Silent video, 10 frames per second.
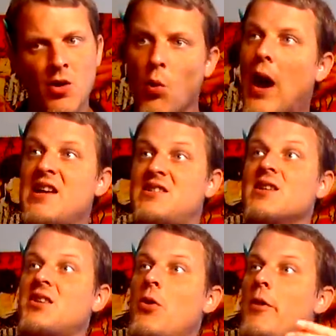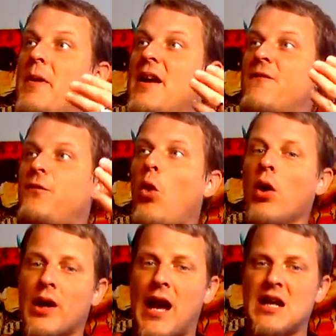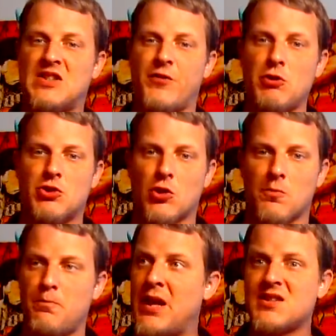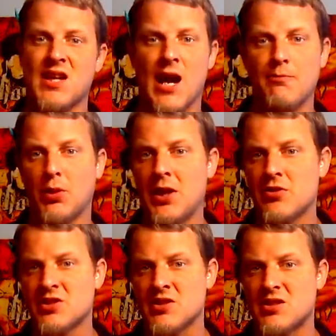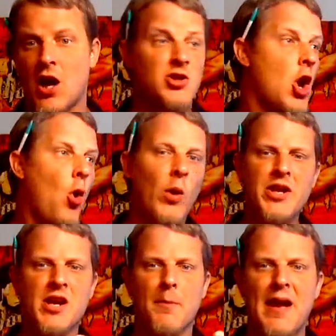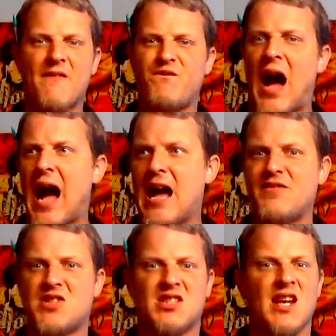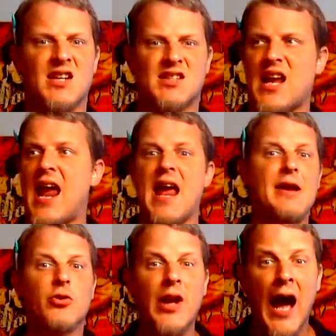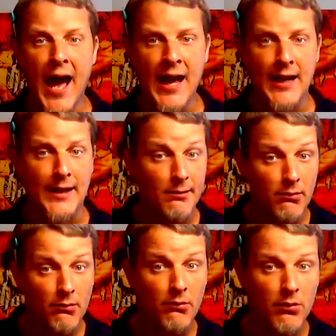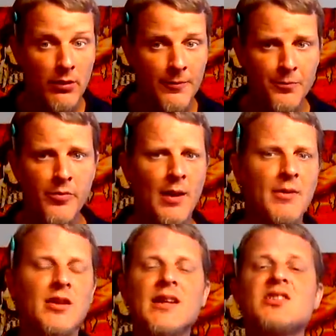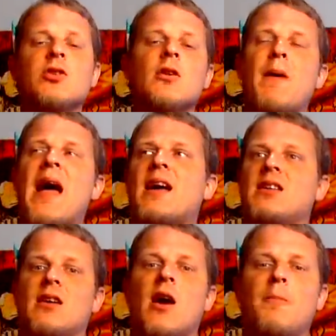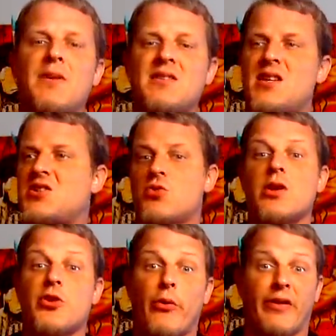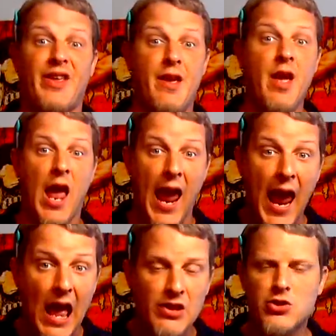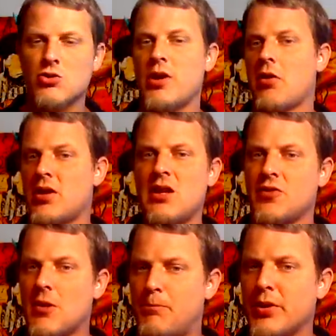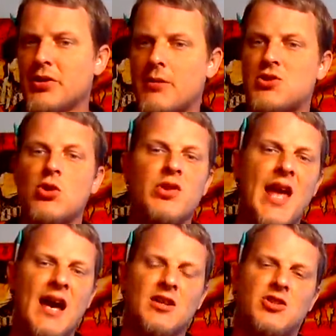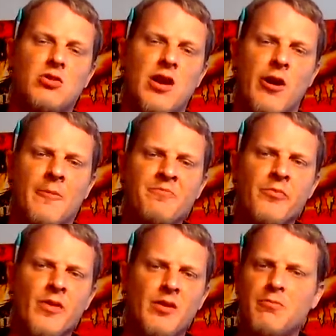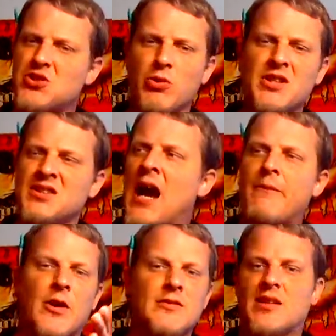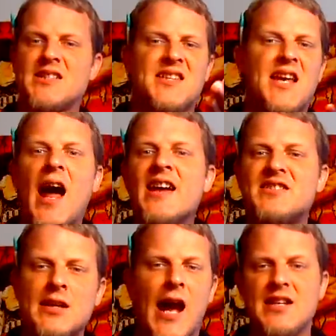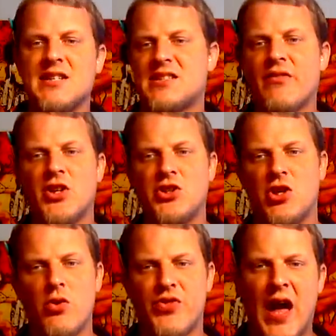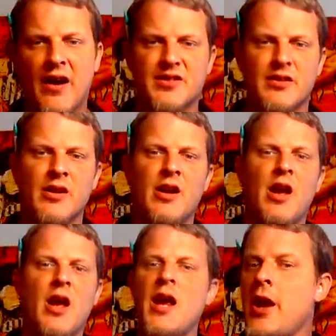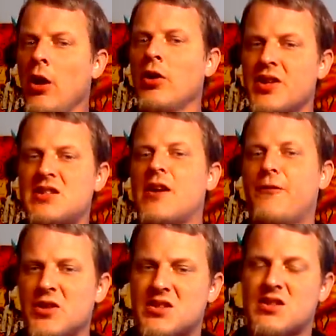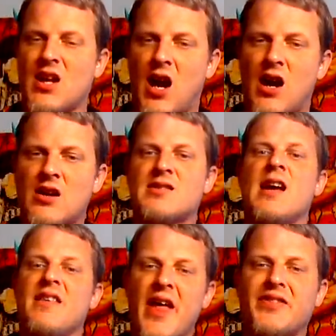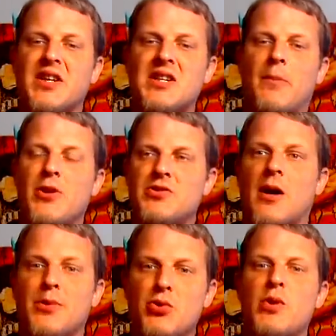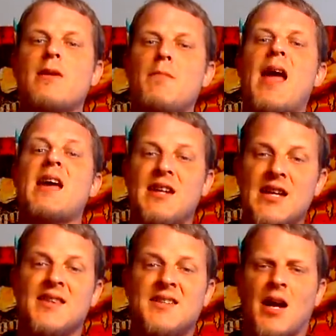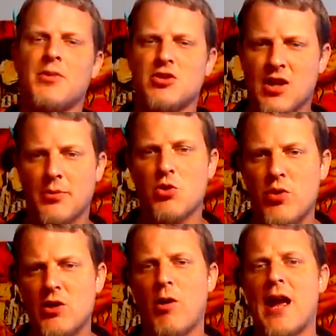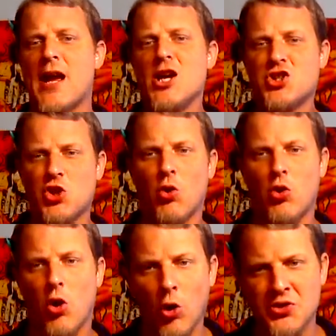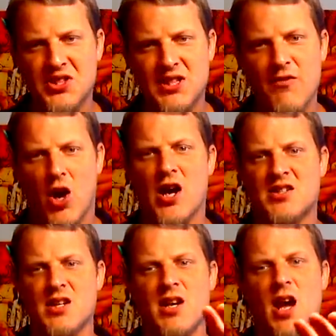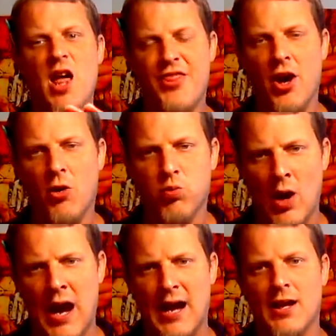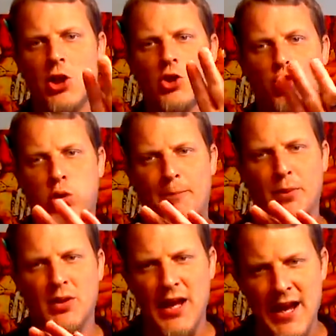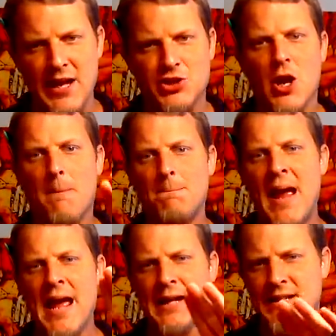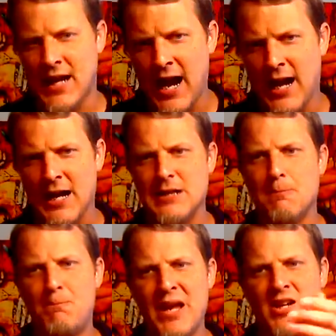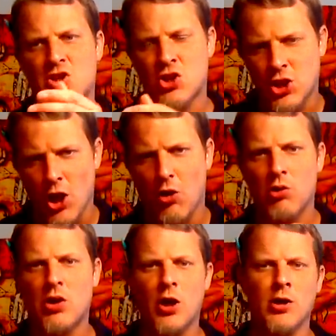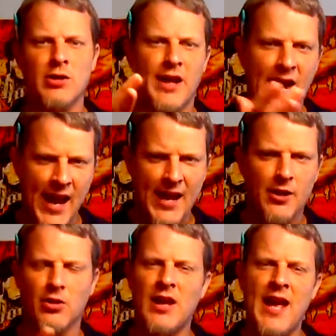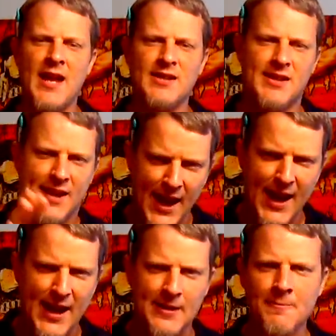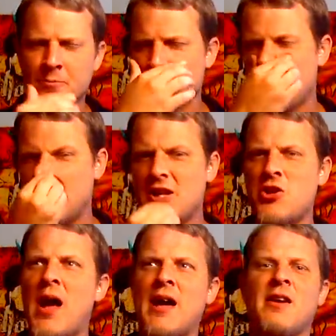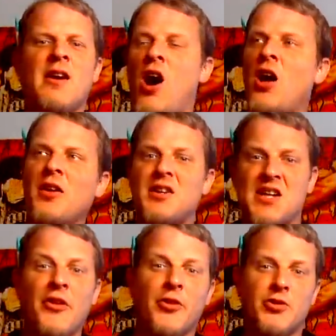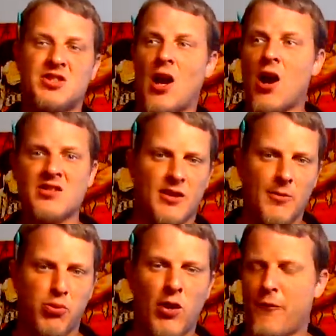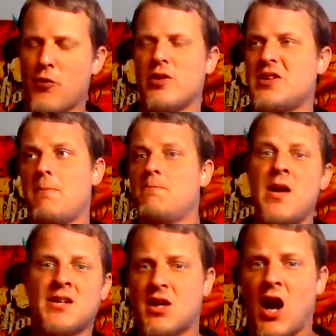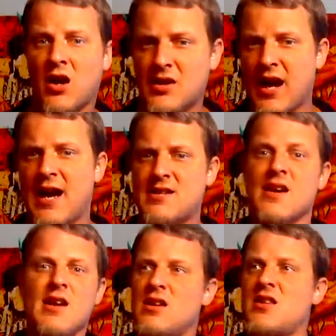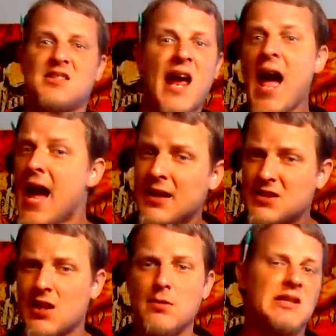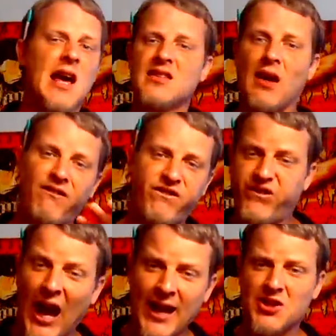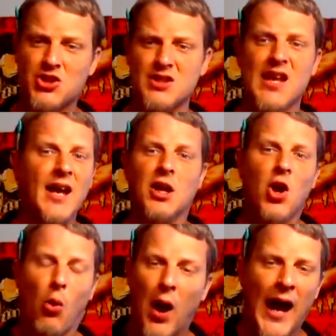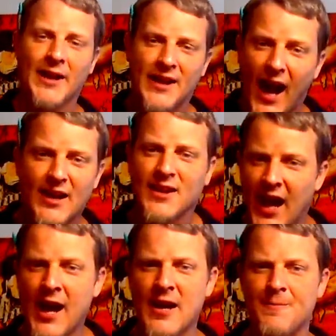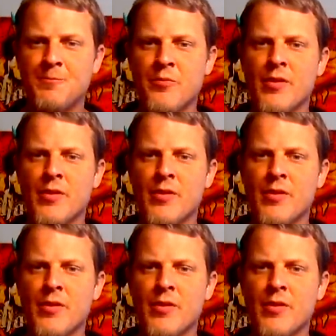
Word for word: Why sit there and make four guys future big time players and stars when you can make five, six, eight, or nine? I mean, let's look back at the company's history during the Attitude Era and even the build up to the Attitude Era. Between the time frames of, let's say, 1997 and 2000, here are the different stars that the WWE made in the WWE way. Stone Cold Steve Austin, The Rock, Triple H, Mankind, Big Show, Kurt Angle, and Kane. And then you had all these other stars on the periphery, the mid-card guys, the tag teams, the factions. I could go on and on and on.